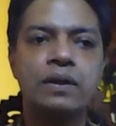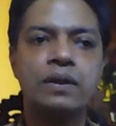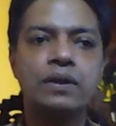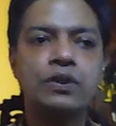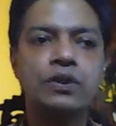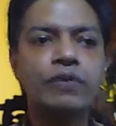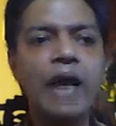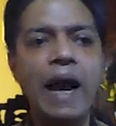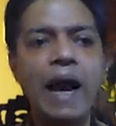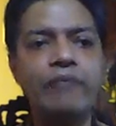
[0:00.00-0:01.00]
So we
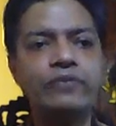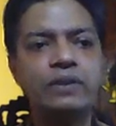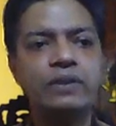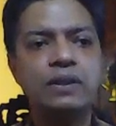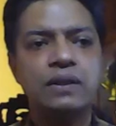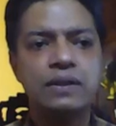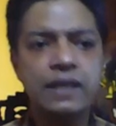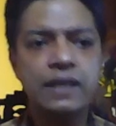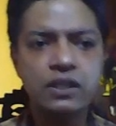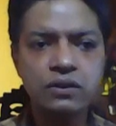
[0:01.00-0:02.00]
have
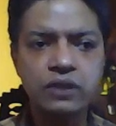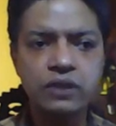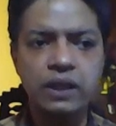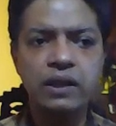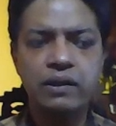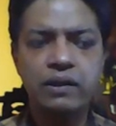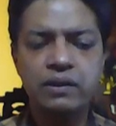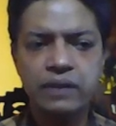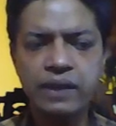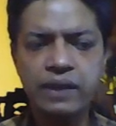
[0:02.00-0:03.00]
section 3.
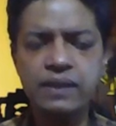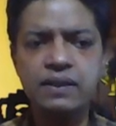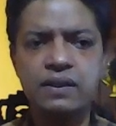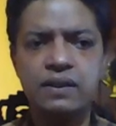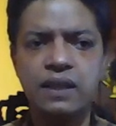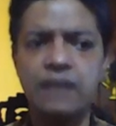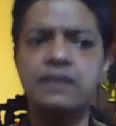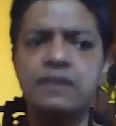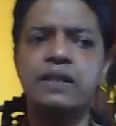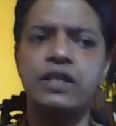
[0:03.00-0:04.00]
There is the
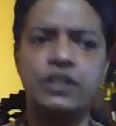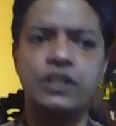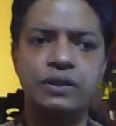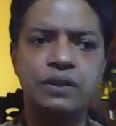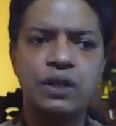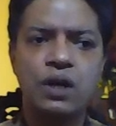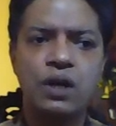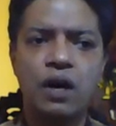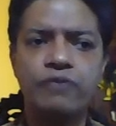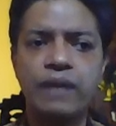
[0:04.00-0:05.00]
consideration
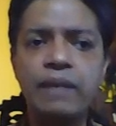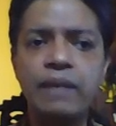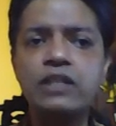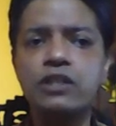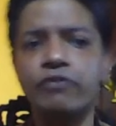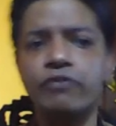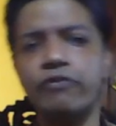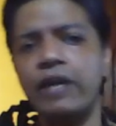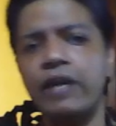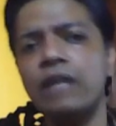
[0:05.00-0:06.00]
of the images of a
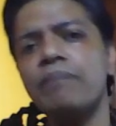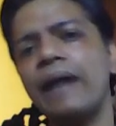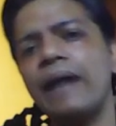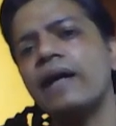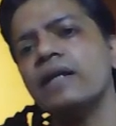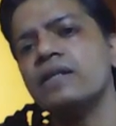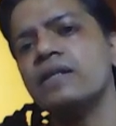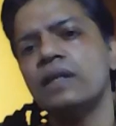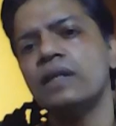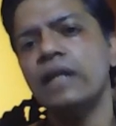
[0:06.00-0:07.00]
waning
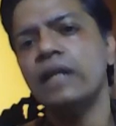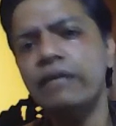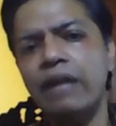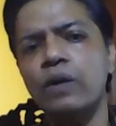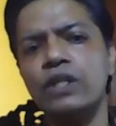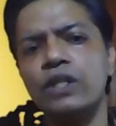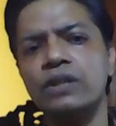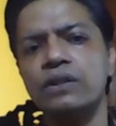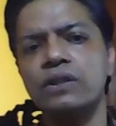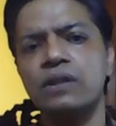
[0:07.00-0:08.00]
paradise,
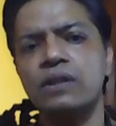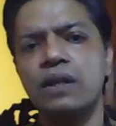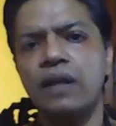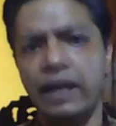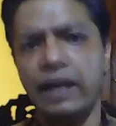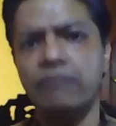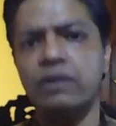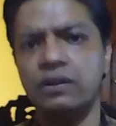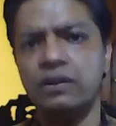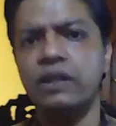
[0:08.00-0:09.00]
evaluations, line number
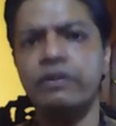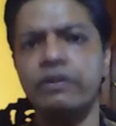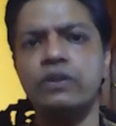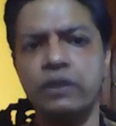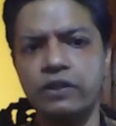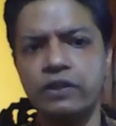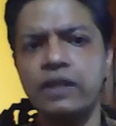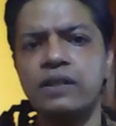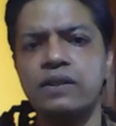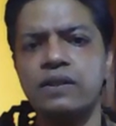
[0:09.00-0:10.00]
31 to
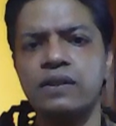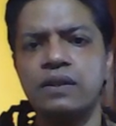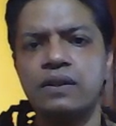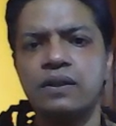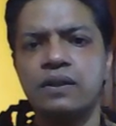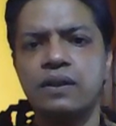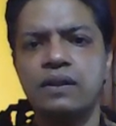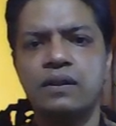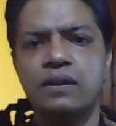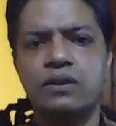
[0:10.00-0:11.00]
36.
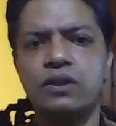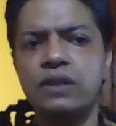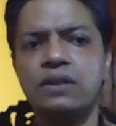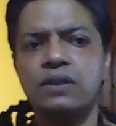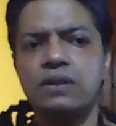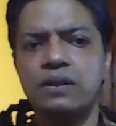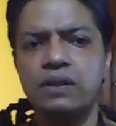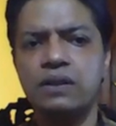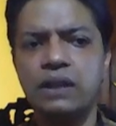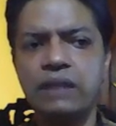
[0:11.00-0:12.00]
So this
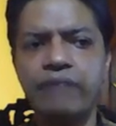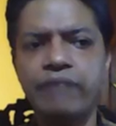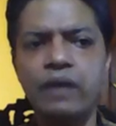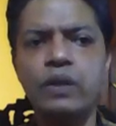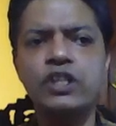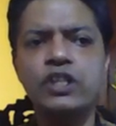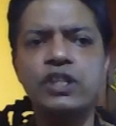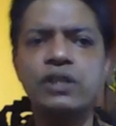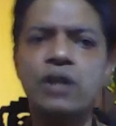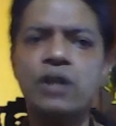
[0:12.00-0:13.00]

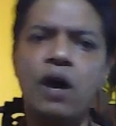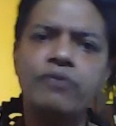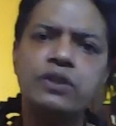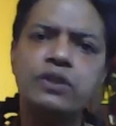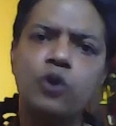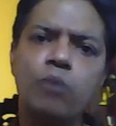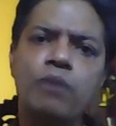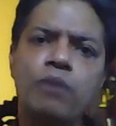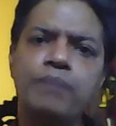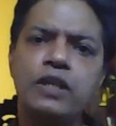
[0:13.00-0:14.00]
evaluation of the dome
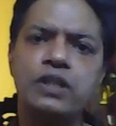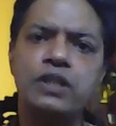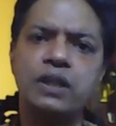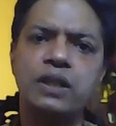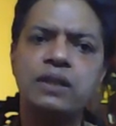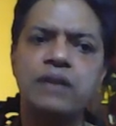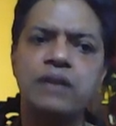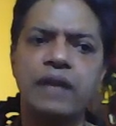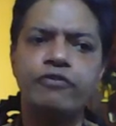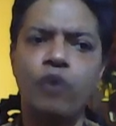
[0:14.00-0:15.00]
of pleasure
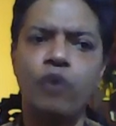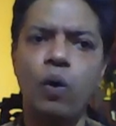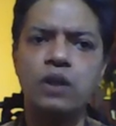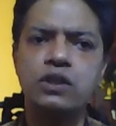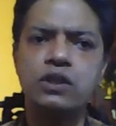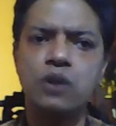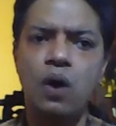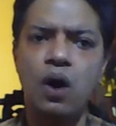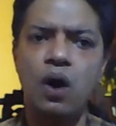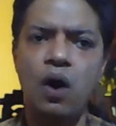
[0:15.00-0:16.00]
that falls
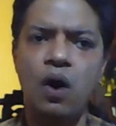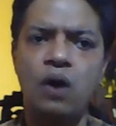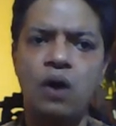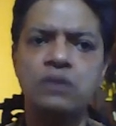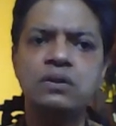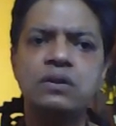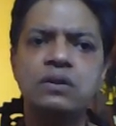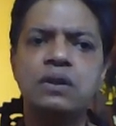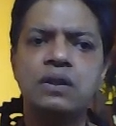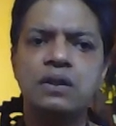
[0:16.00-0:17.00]
on
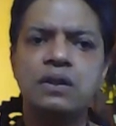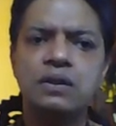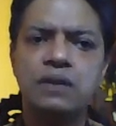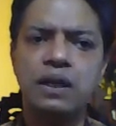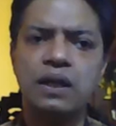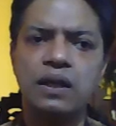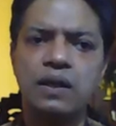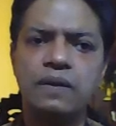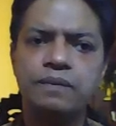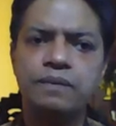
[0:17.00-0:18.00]
the
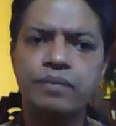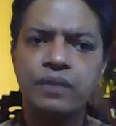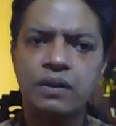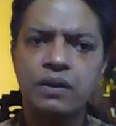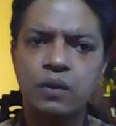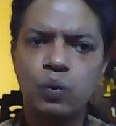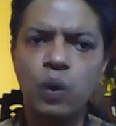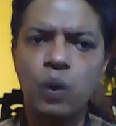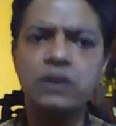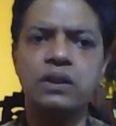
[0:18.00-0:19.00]

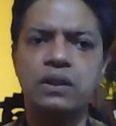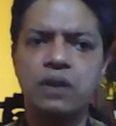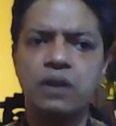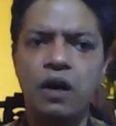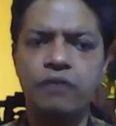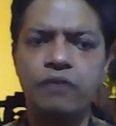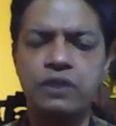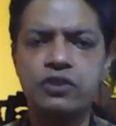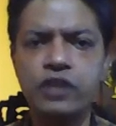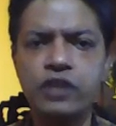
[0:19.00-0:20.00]
water of the
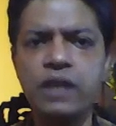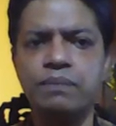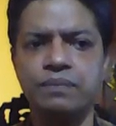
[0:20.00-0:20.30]
stream.